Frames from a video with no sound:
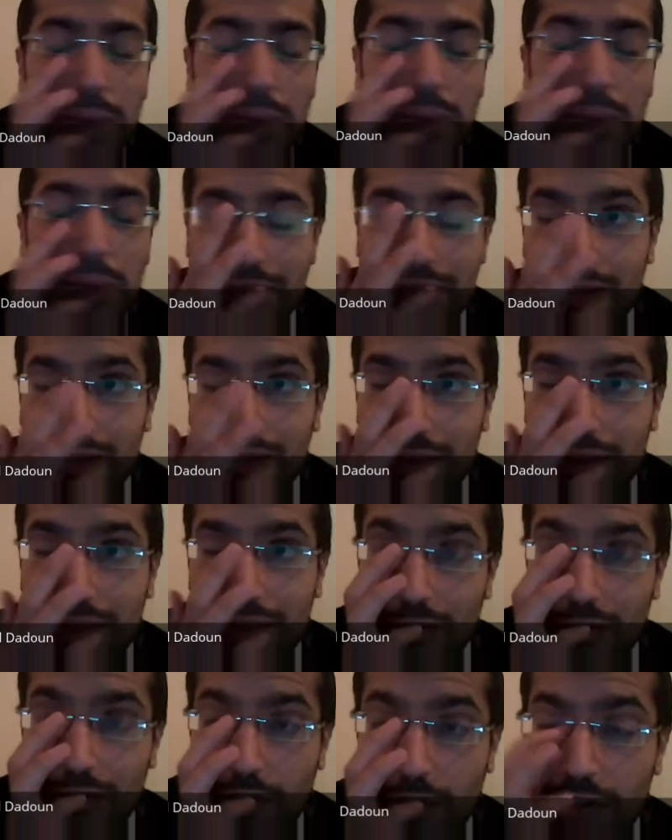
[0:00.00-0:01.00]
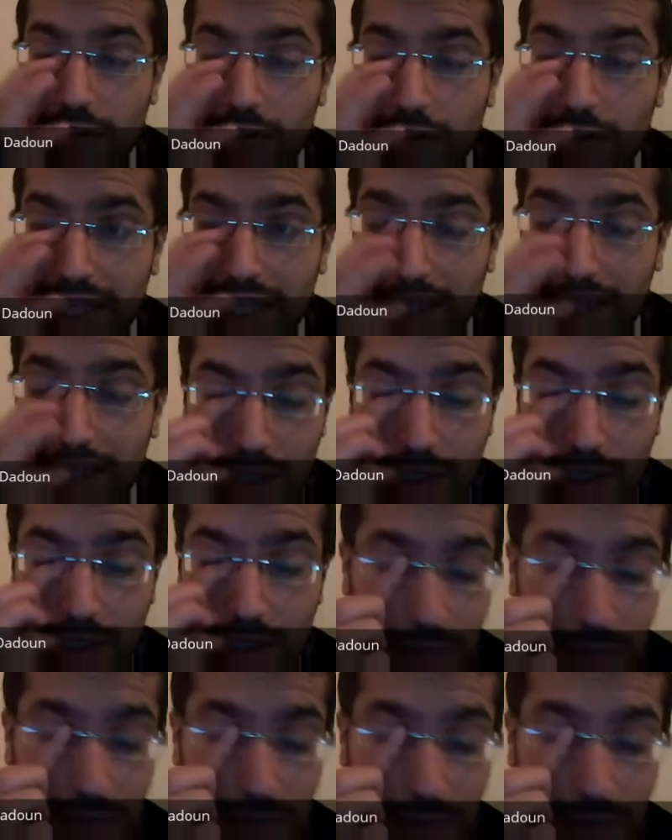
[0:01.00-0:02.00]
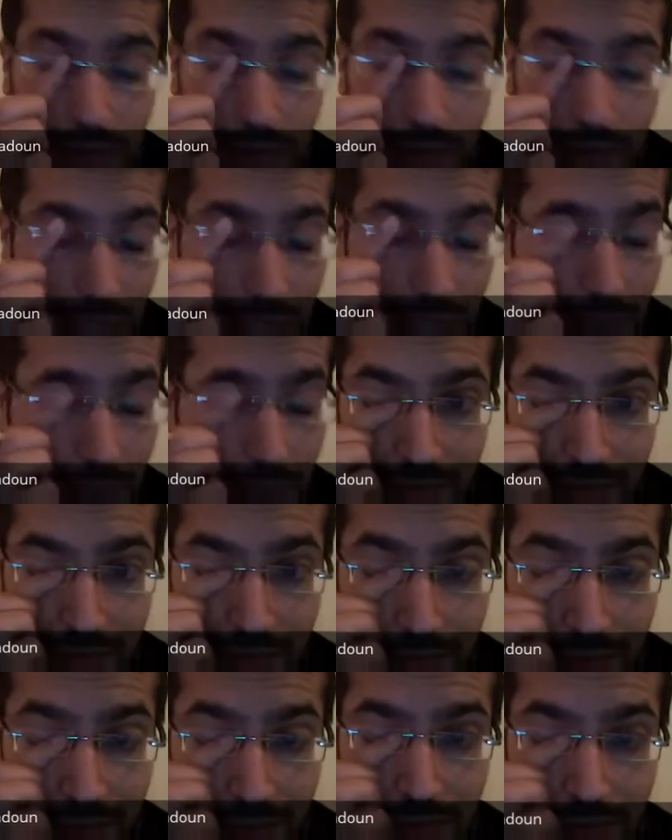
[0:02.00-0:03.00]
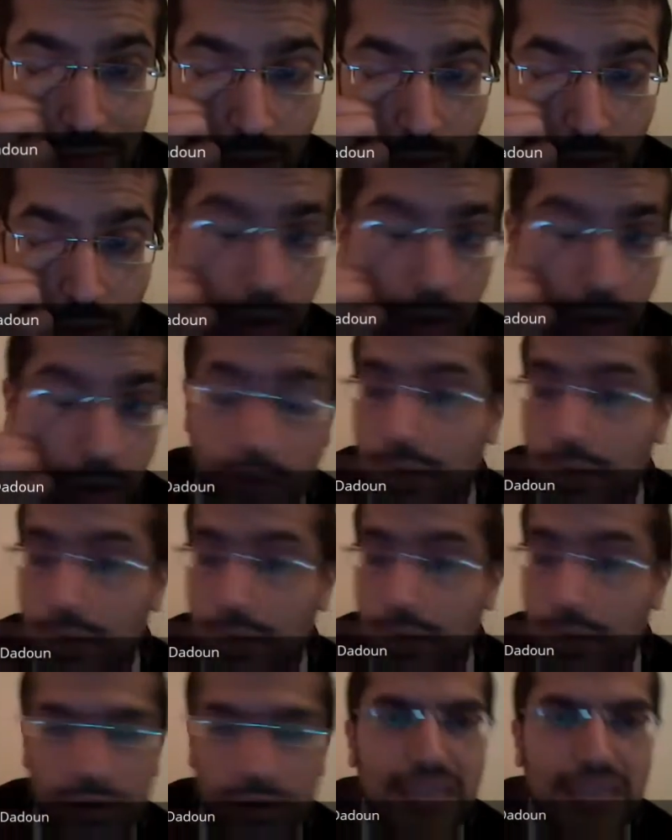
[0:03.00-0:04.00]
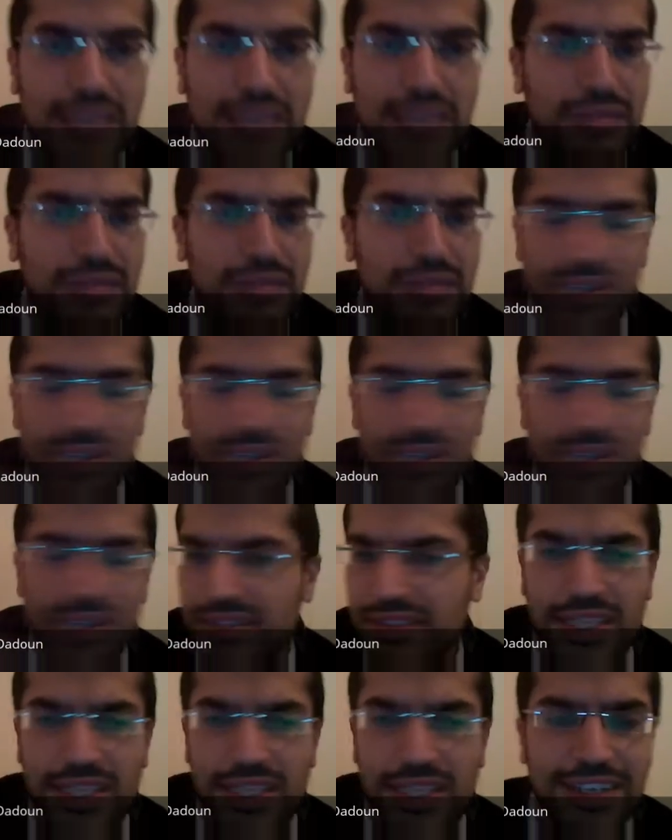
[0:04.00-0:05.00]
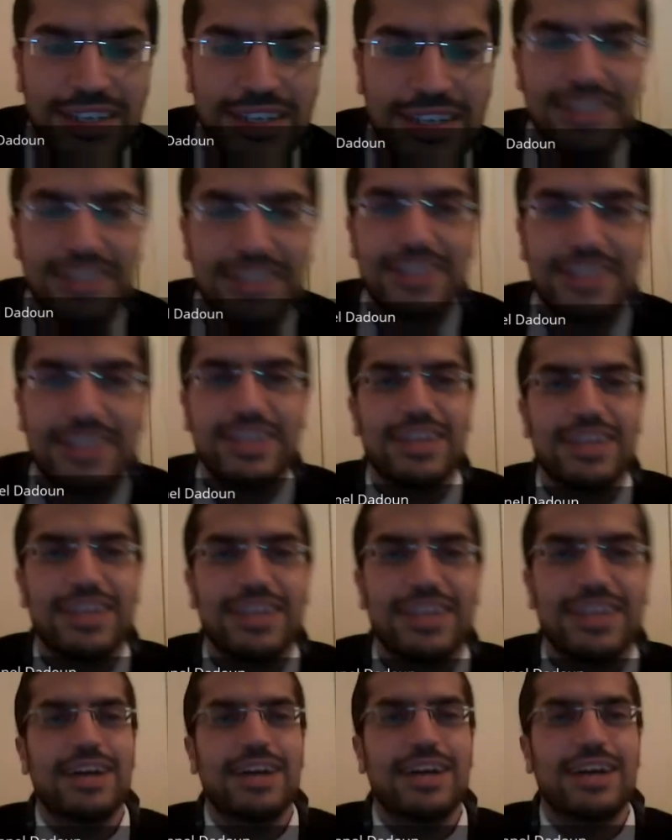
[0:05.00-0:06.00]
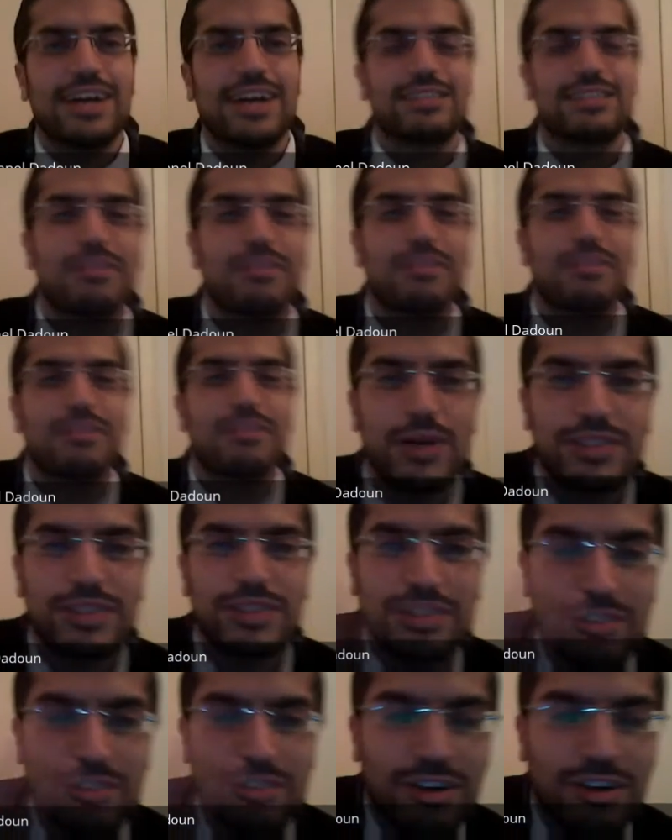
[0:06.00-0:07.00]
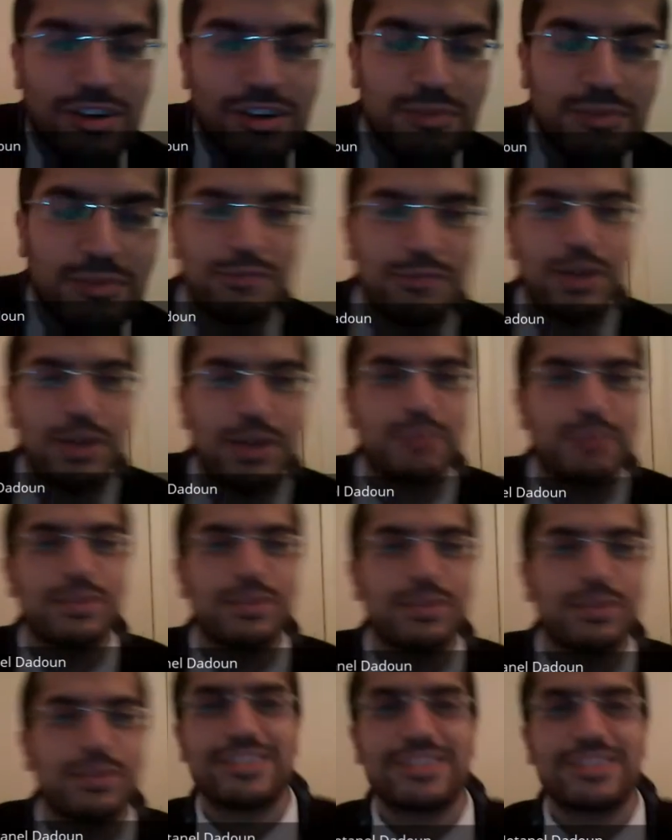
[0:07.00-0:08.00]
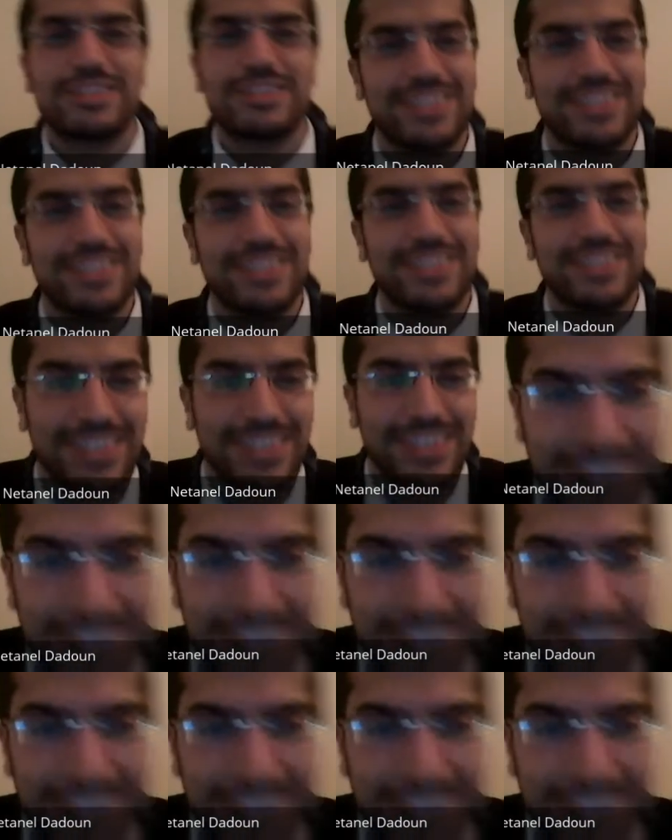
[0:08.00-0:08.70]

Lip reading: And then Shabbat or Friday, he calls up the Rav, or Sunday, or the next Sunday, and he says, "Rav, he said, you're not going to believe what happened."